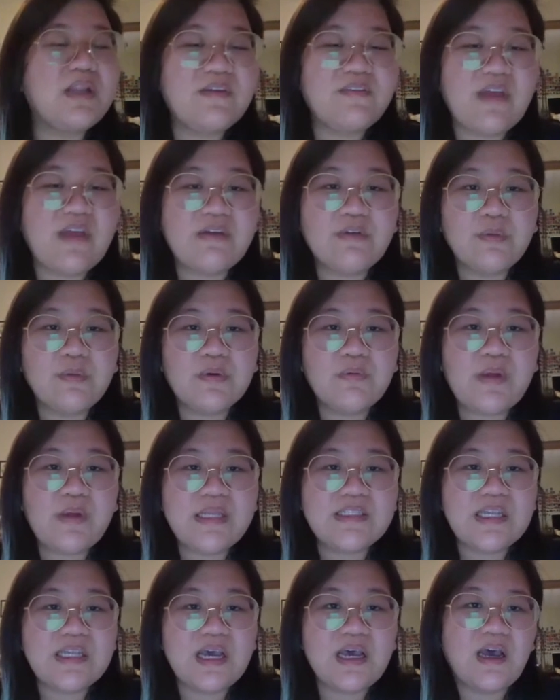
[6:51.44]
everyone
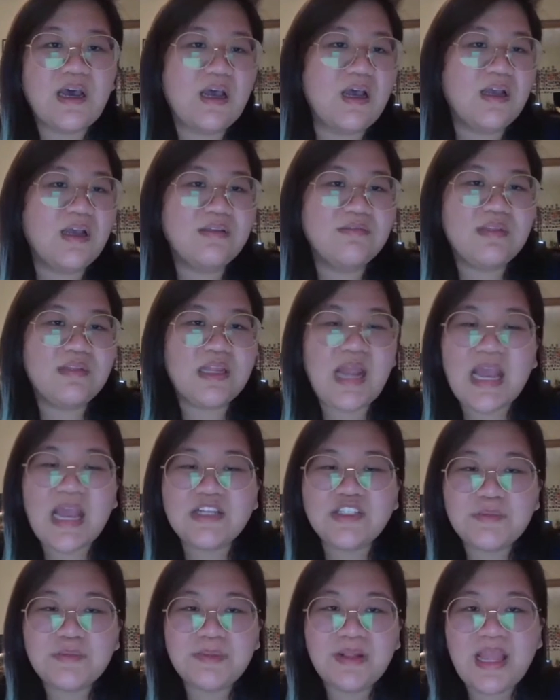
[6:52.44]
writes an
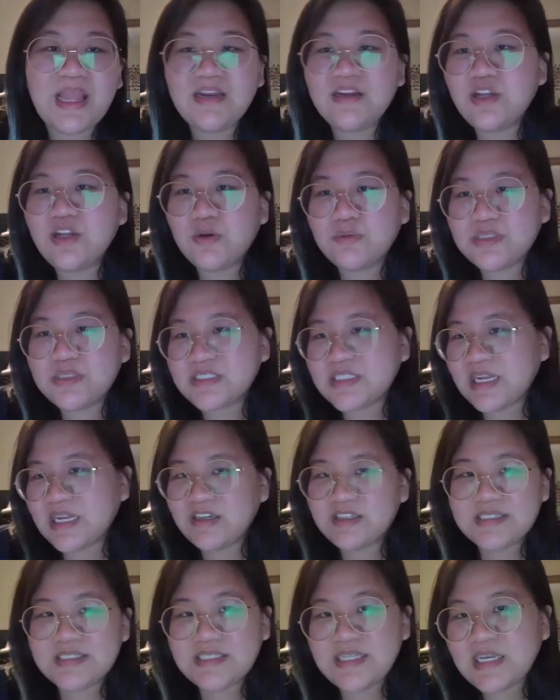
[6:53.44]
action plan and no one's there
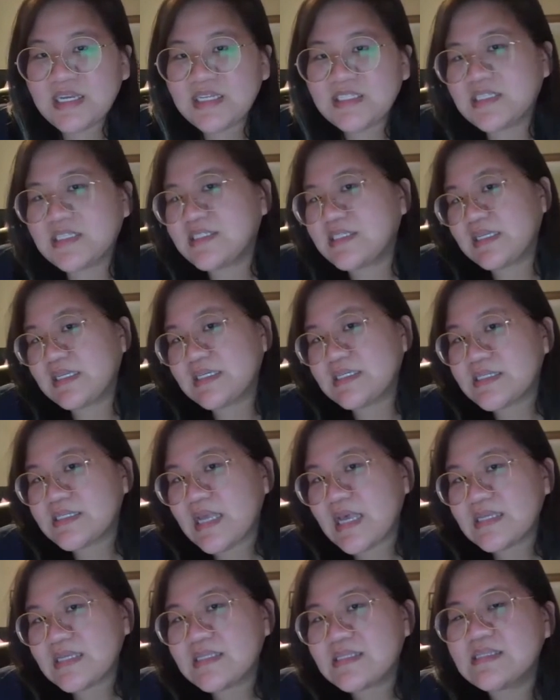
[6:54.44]
to see it, does it
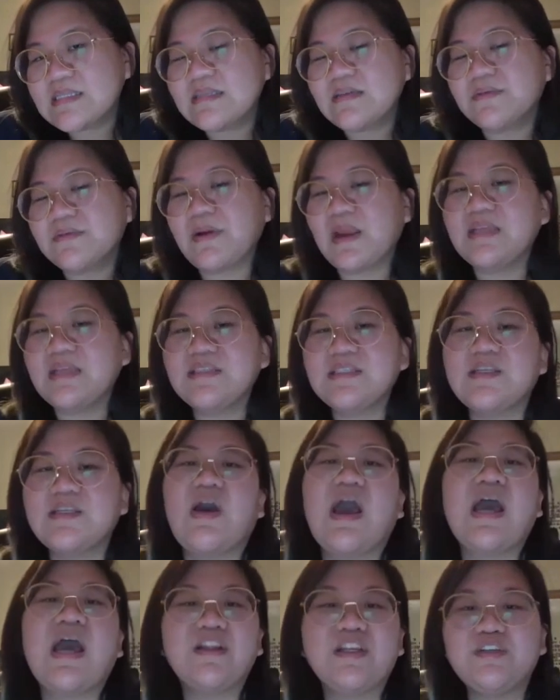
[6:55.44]
exist, right? So
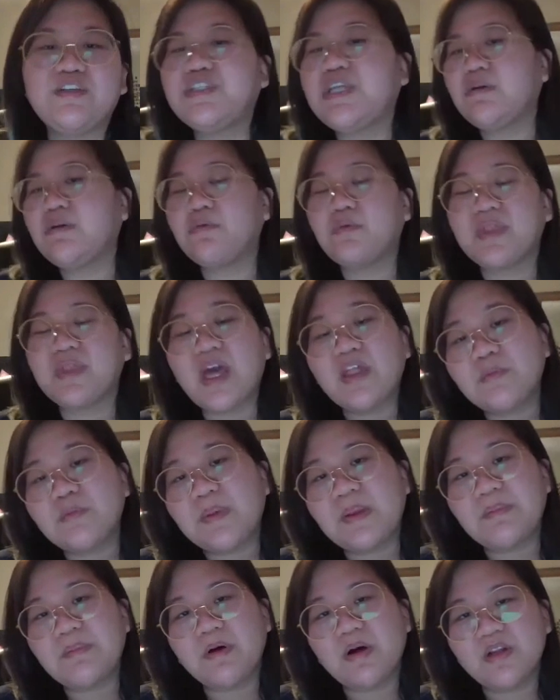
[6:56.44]
how do you share it with other
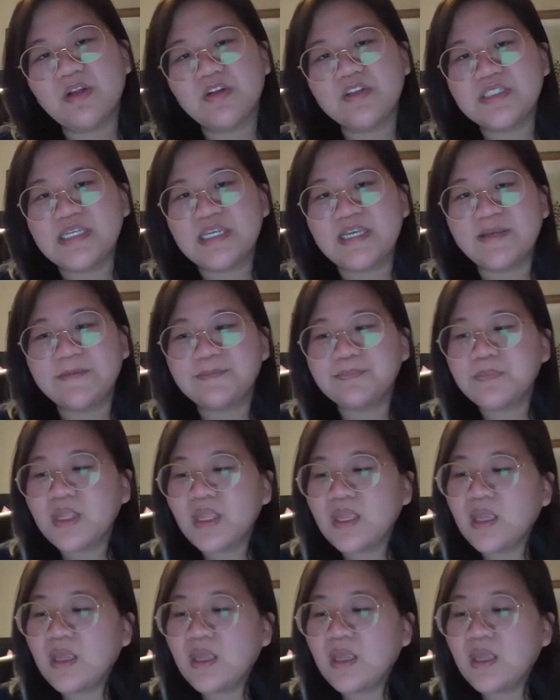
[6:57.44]
people on your team?